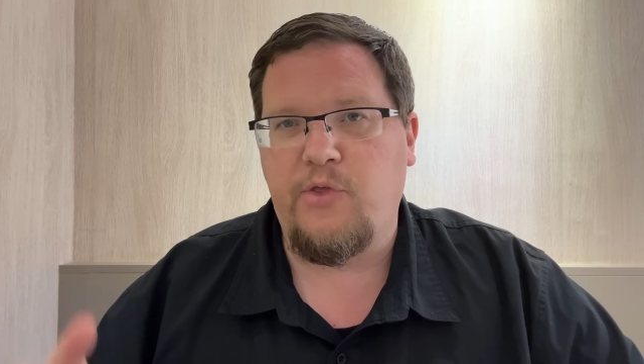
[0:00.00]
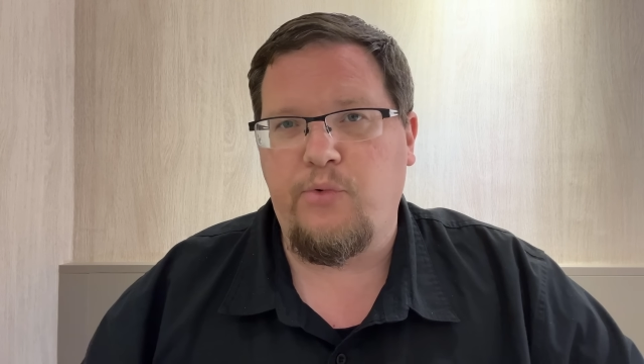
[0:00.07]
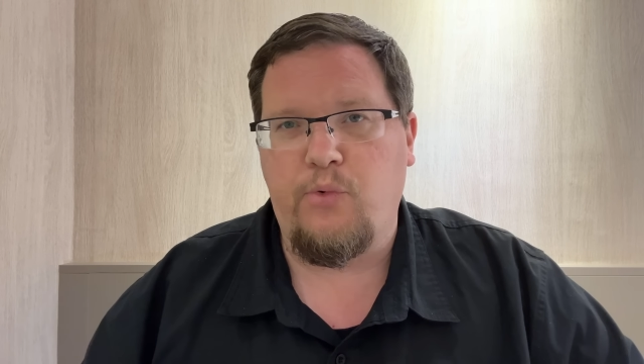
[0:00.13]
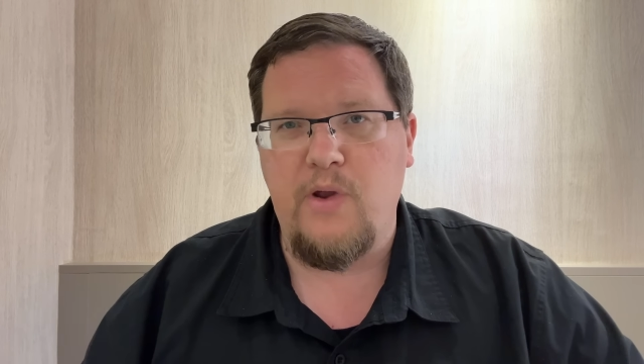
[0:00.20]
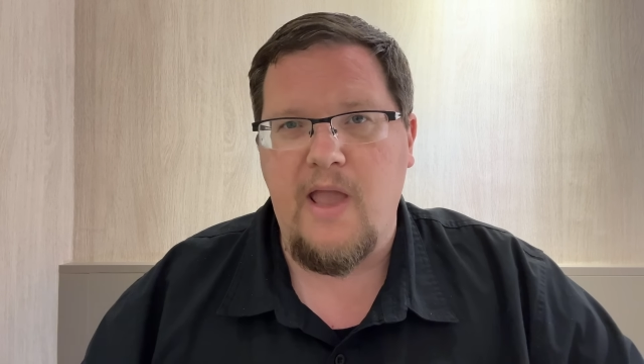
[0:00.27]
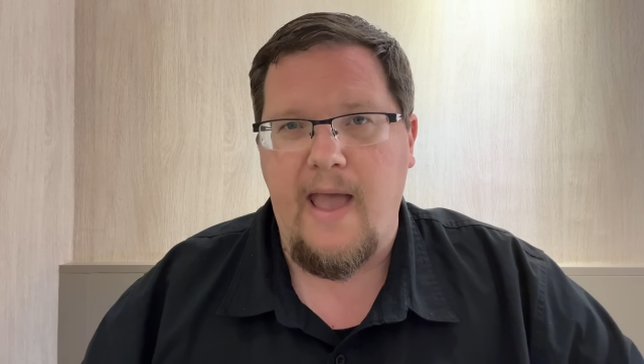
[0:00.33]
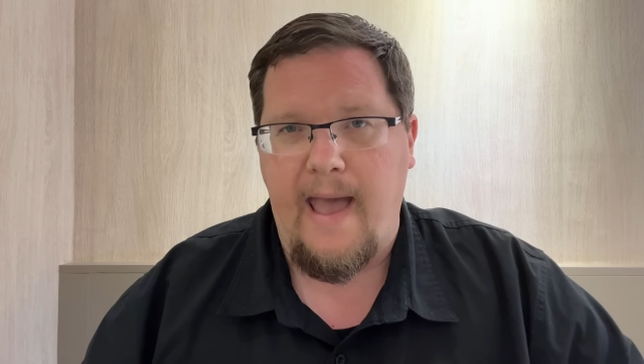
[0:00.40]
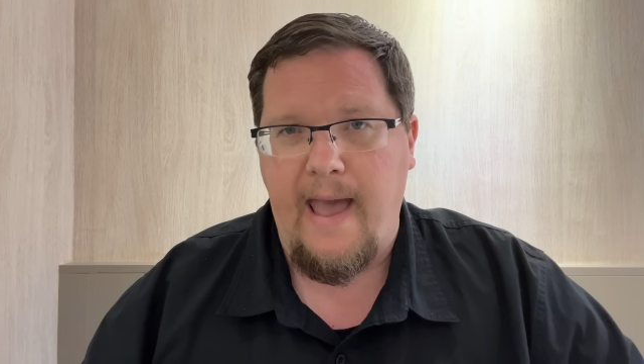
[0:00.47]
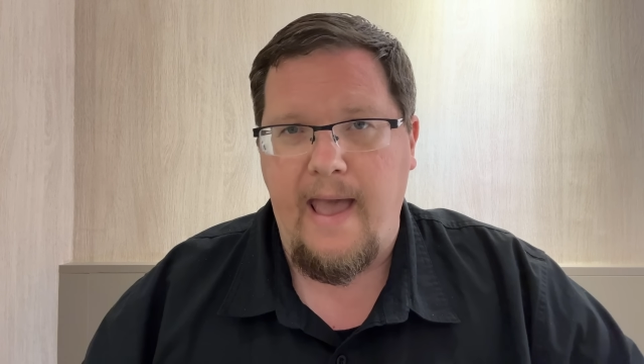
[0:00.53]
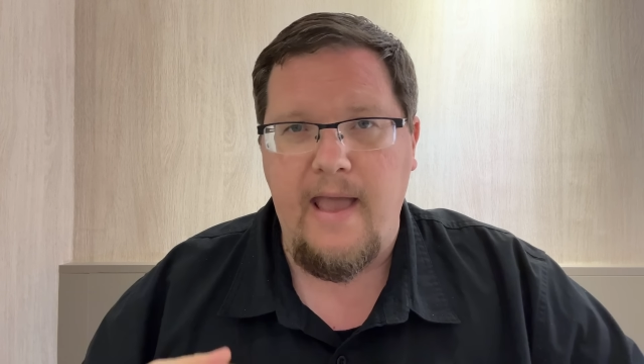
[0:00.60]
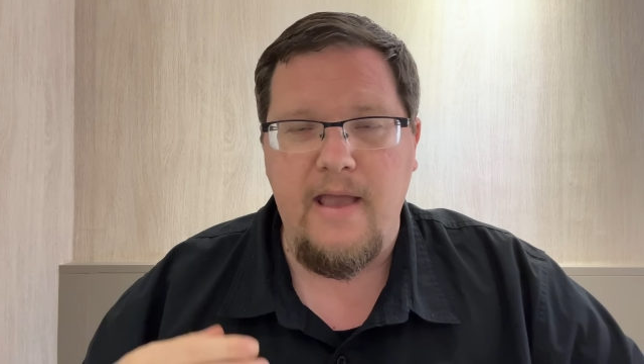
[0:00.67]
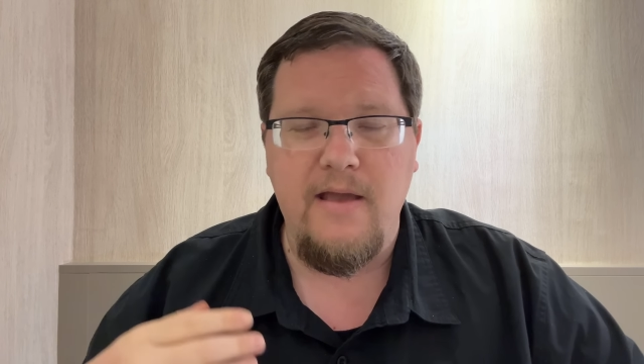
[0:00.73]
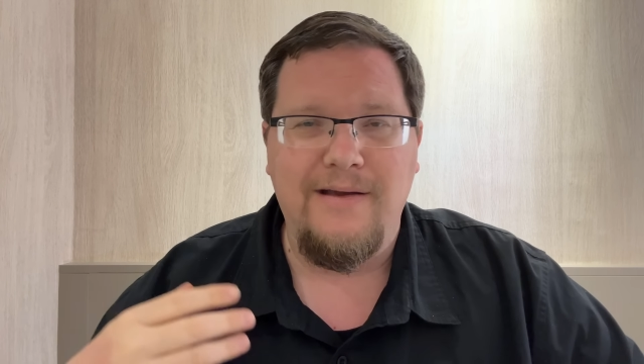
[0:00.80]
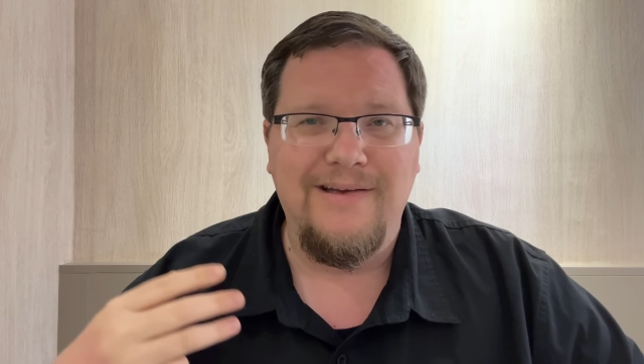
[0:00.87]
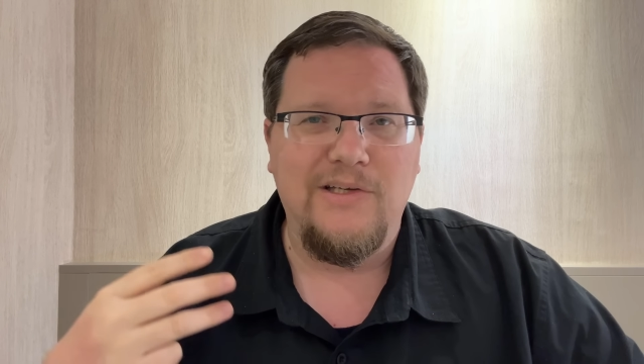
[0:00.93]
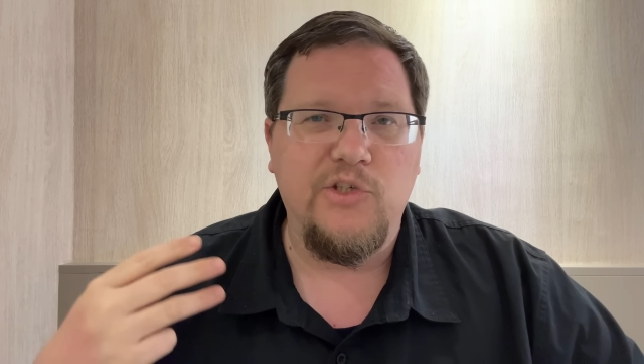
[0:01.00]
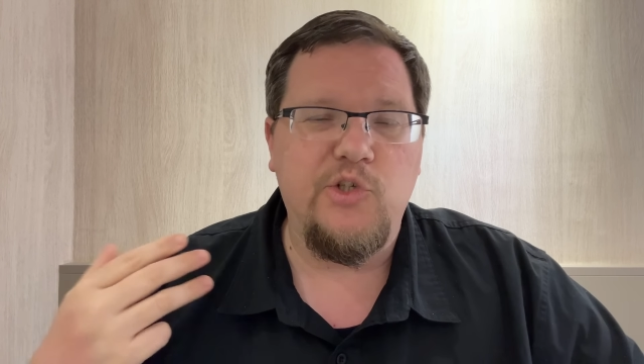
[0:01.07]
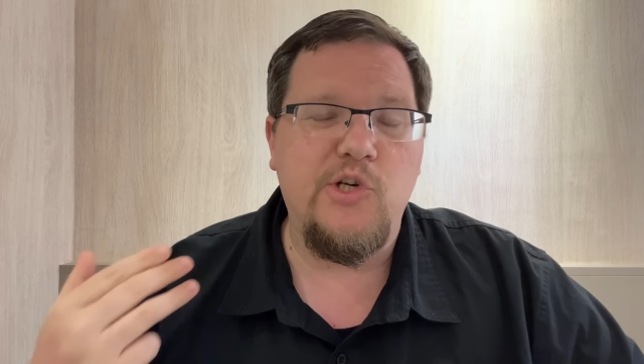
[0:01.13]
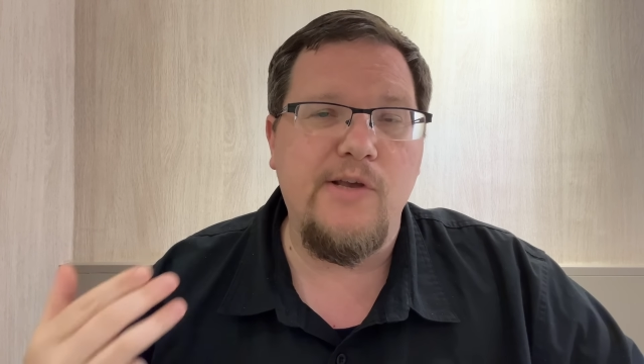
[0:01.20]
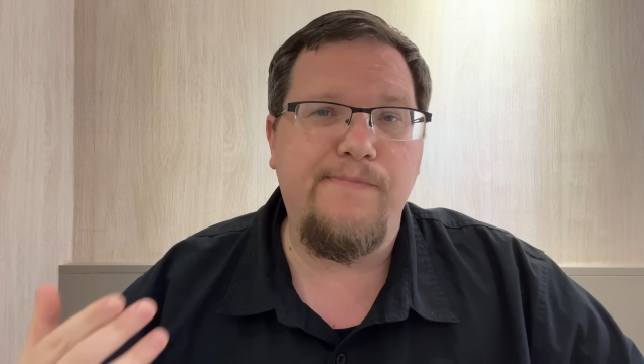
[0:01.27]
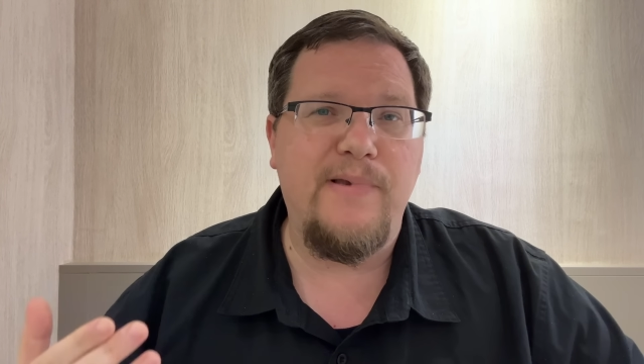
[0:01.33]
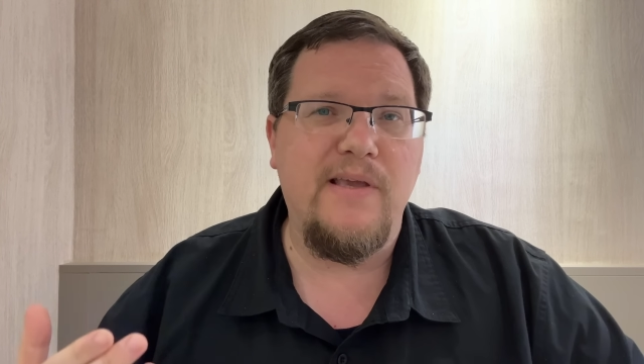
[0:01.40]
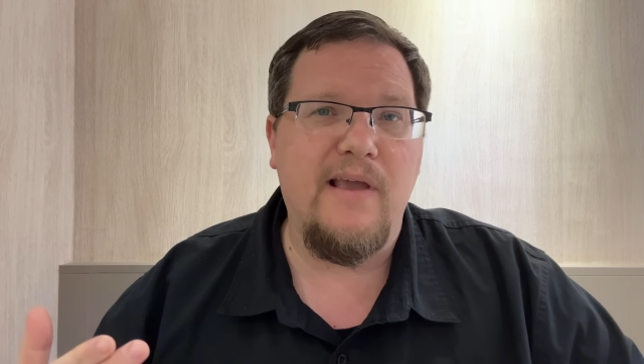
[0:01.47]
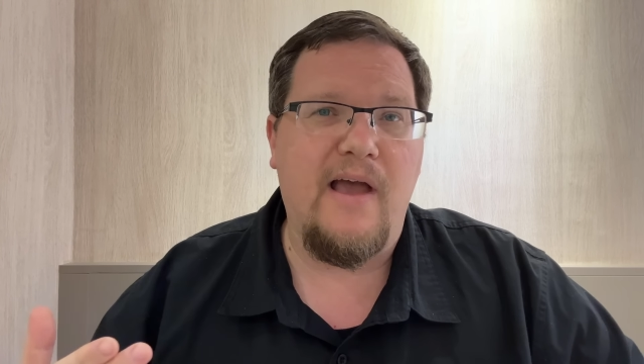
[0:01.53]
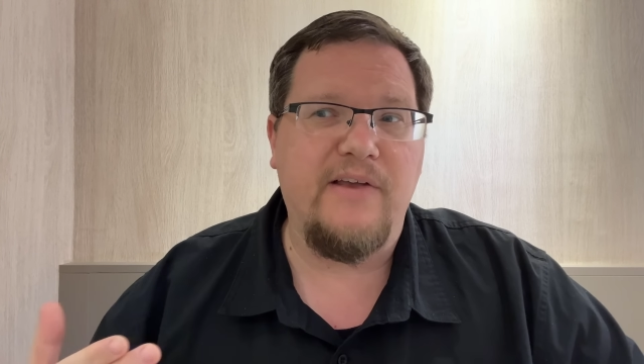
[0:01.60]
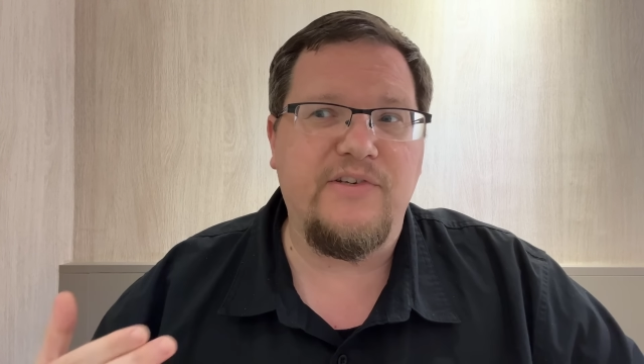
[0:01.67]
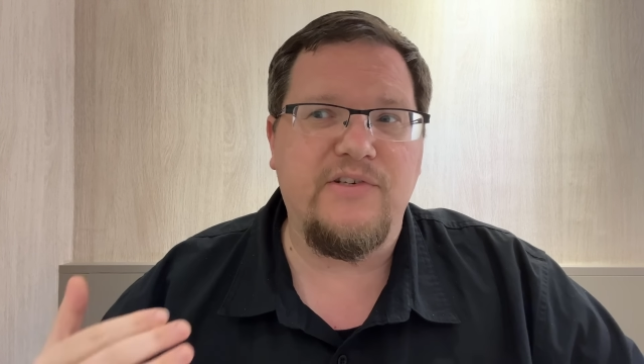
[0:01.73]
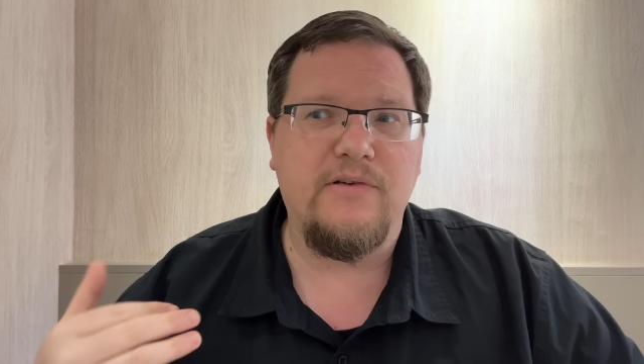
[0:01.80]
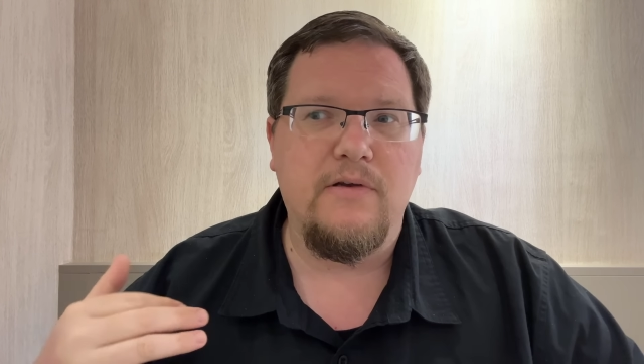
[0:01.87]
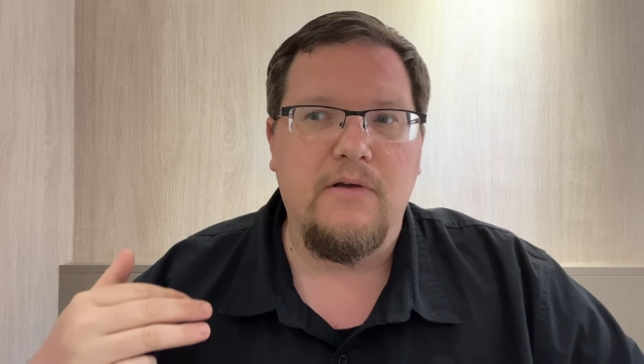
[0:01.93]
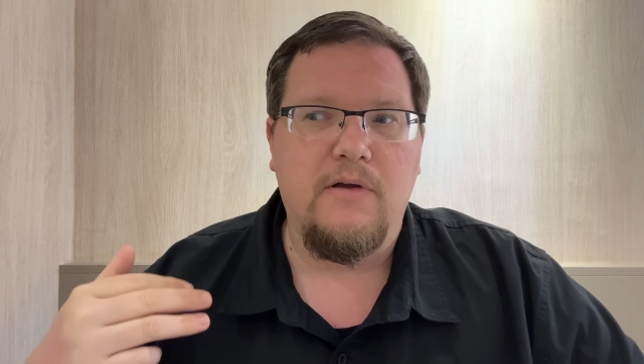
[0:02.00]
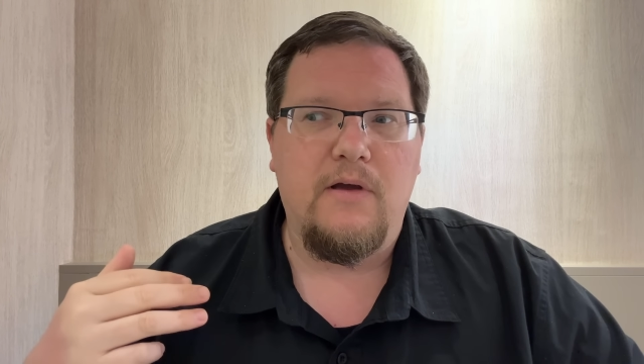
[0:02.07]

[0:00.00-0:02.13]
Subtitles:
3A GPS